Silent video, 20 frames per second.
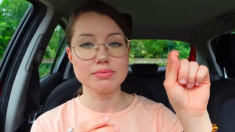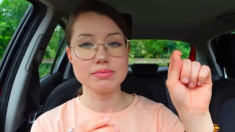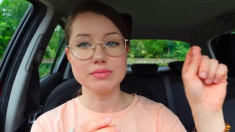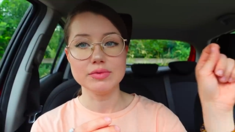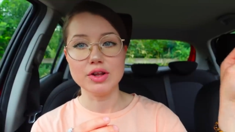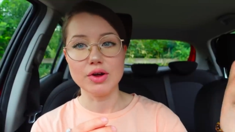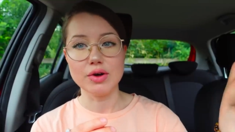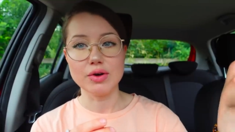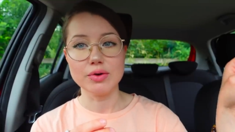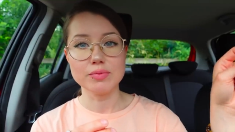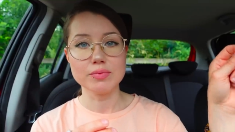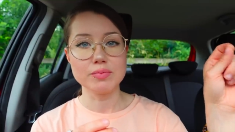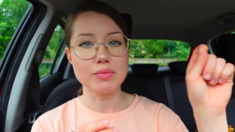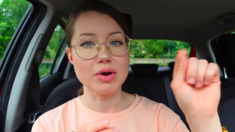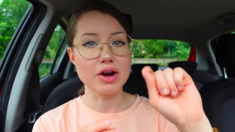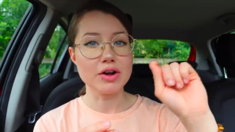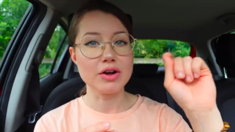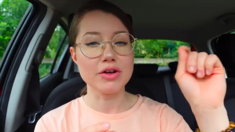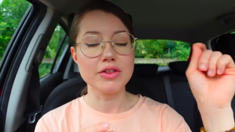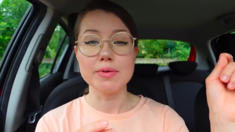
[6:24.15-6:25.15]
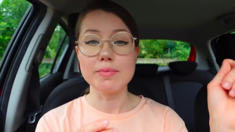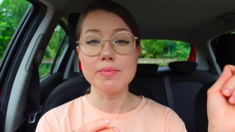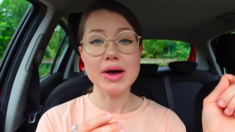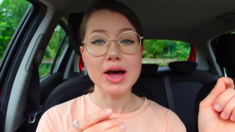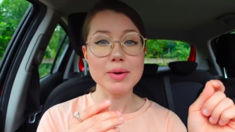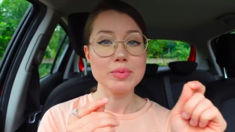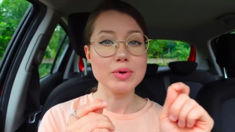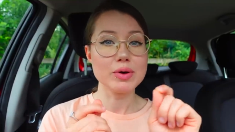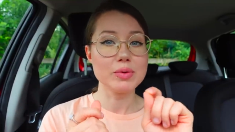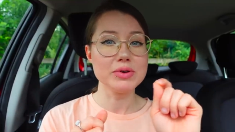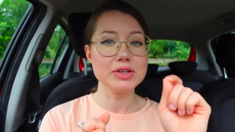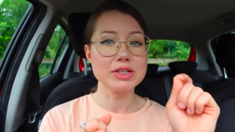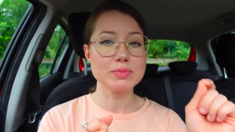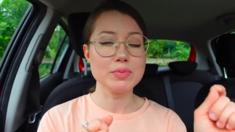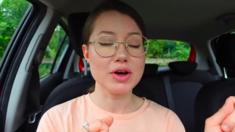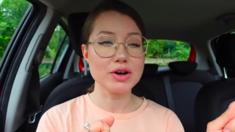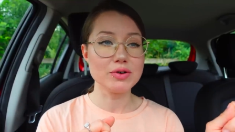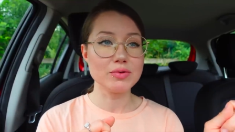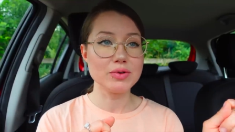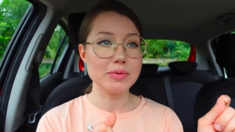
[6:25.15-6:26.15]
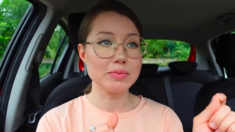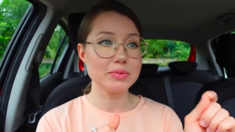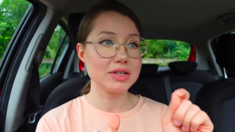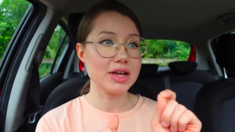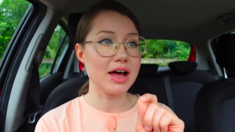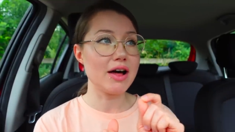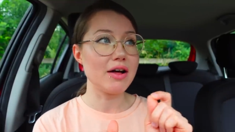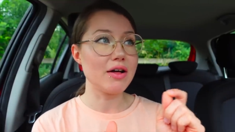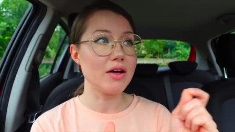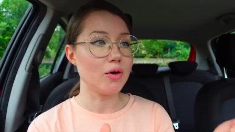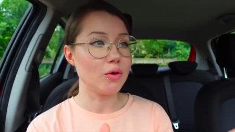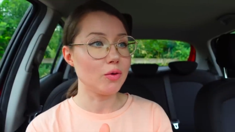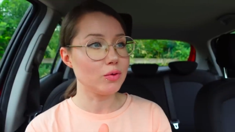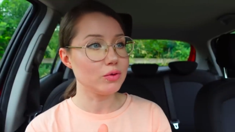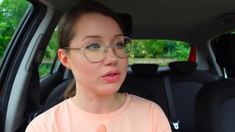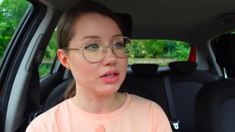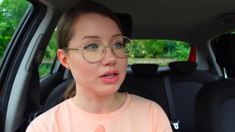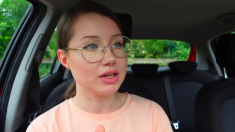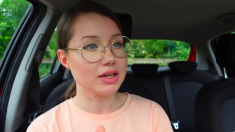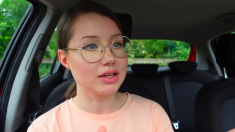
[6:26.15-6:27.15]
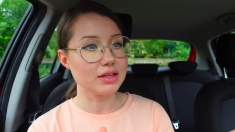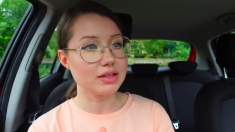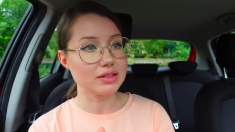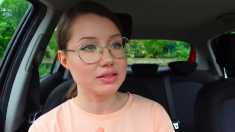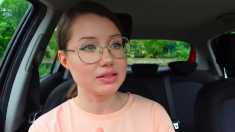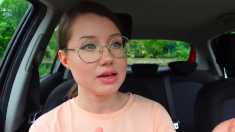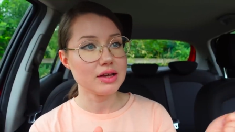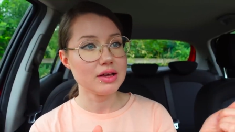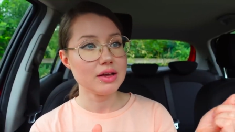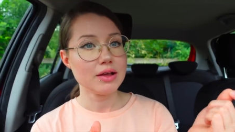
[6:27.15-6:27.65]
you know, mark on the map where we spot a reptile, how old it is,